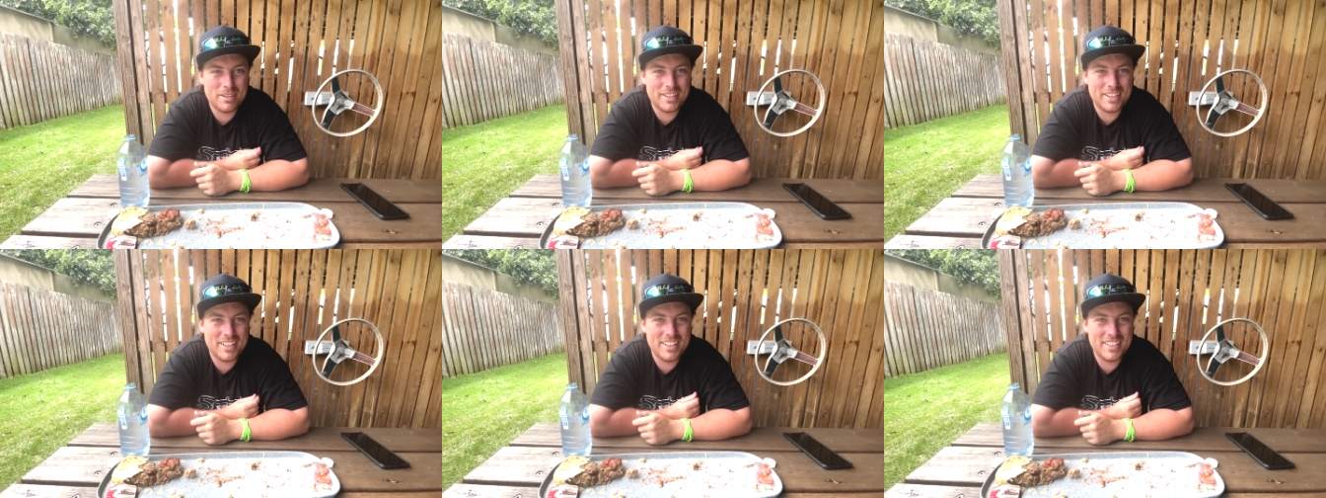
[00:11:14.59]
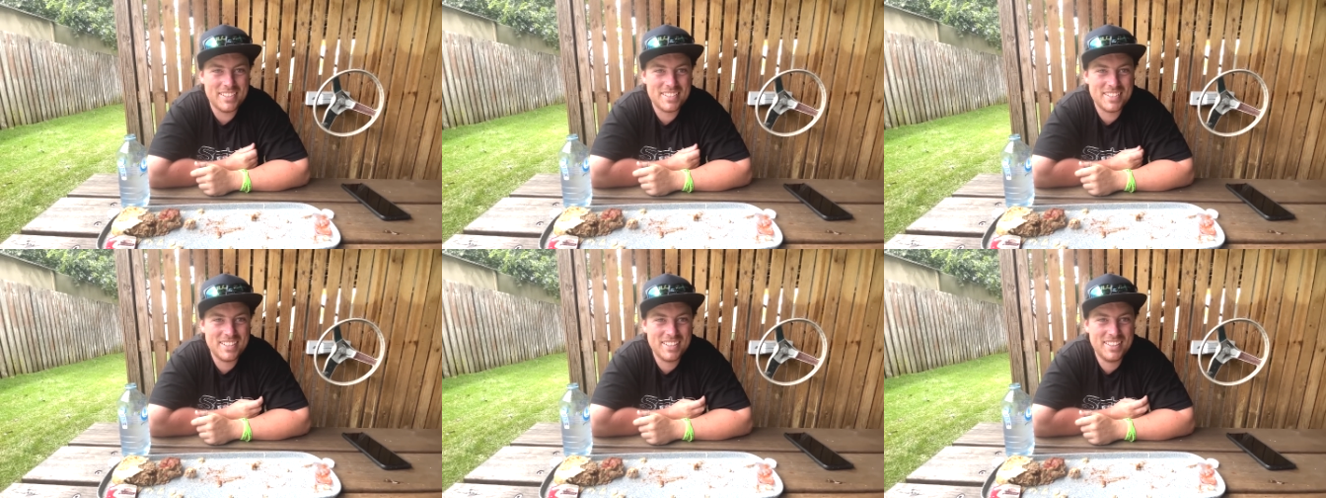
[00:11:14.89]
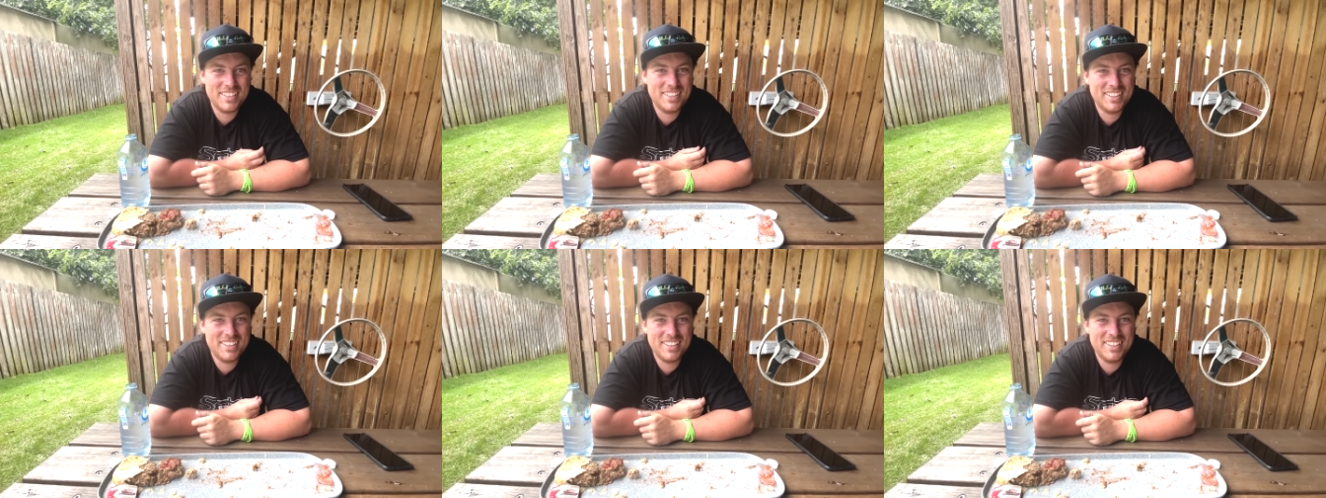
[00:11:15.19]
of years
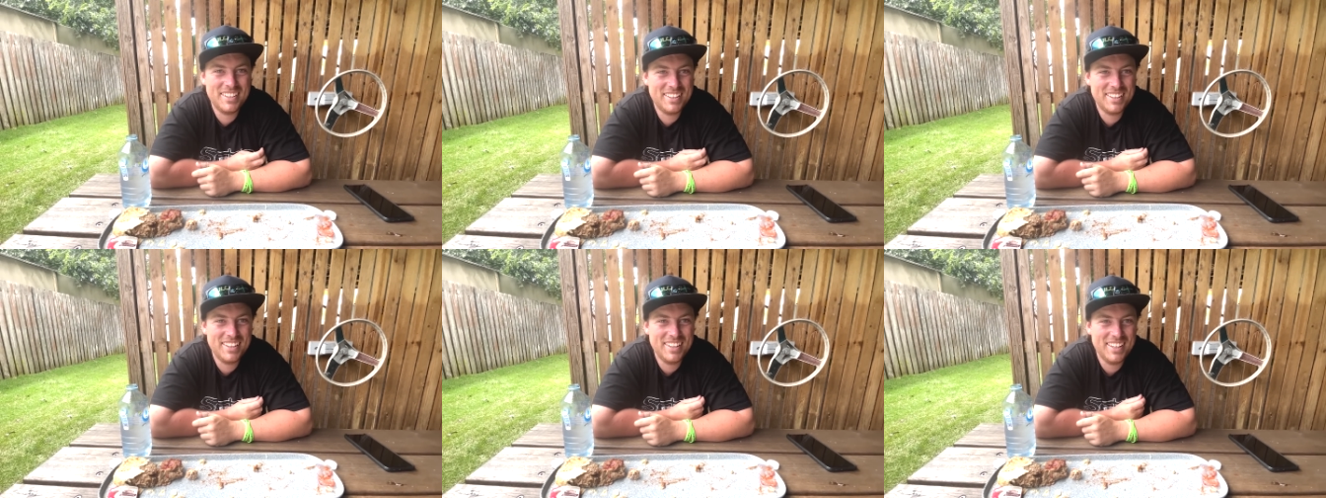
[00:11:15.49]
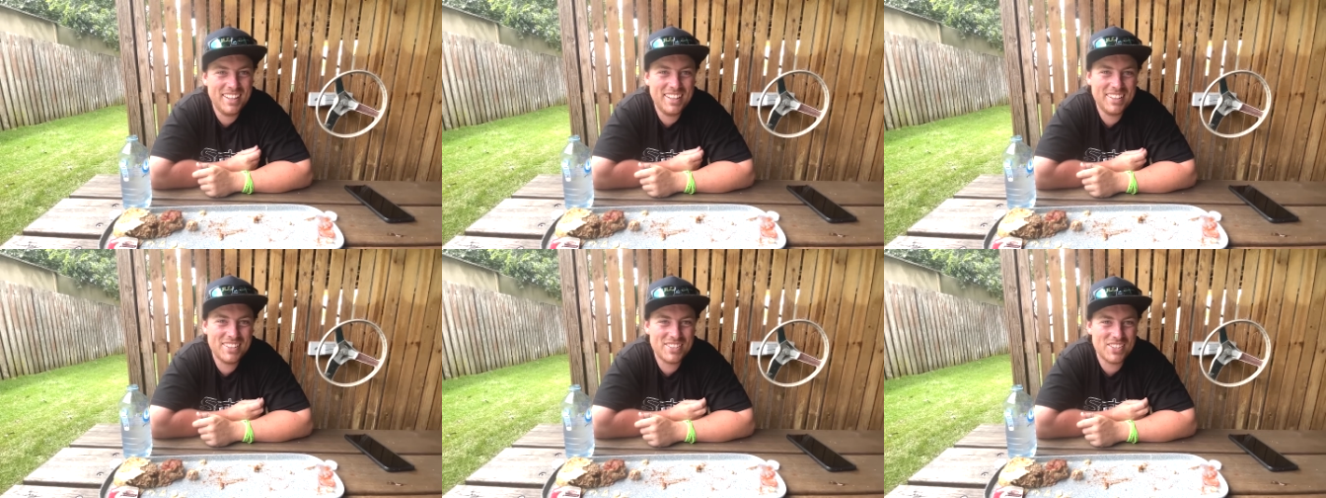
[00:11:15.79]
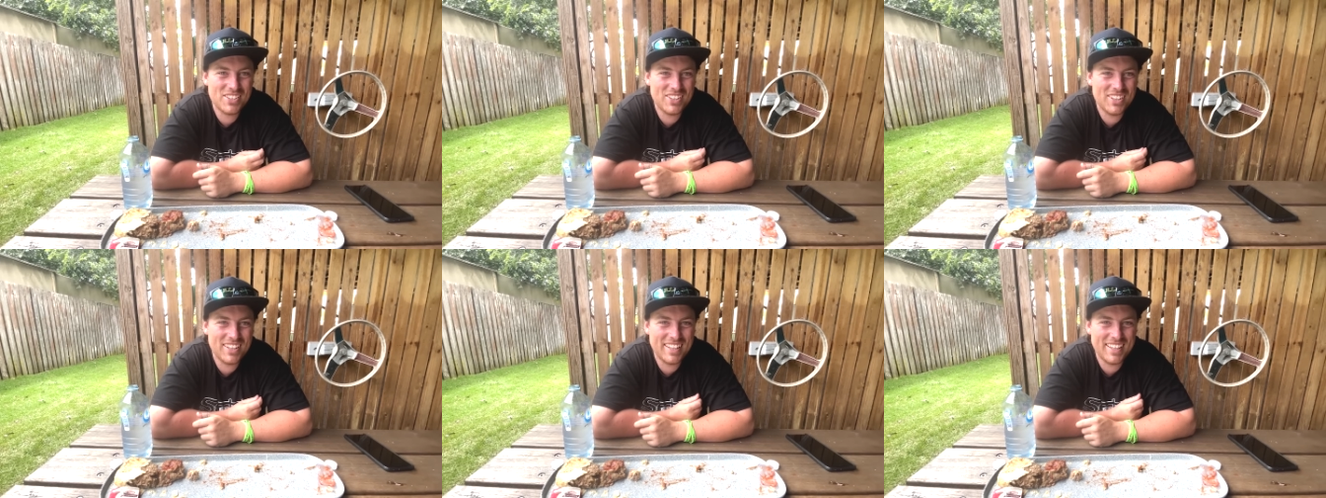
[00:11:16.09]
and
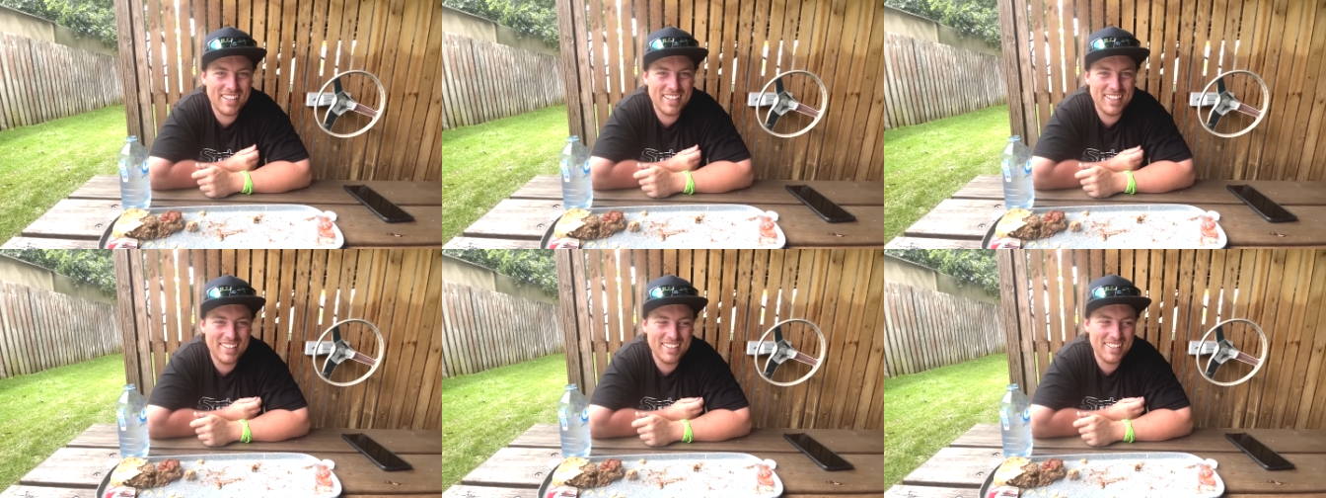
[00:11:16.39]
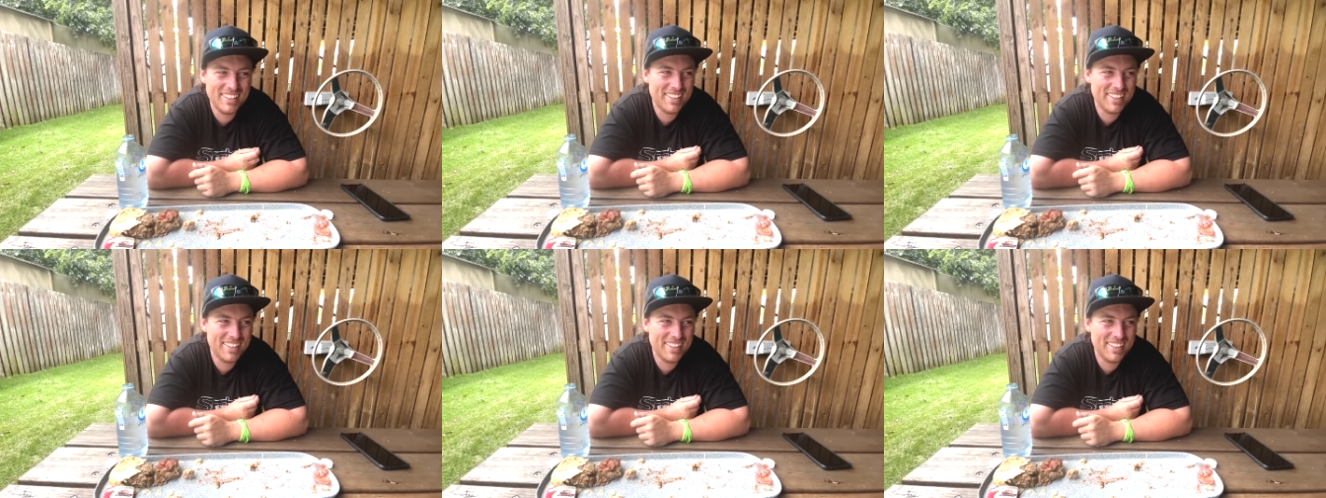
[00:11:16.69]
try it again.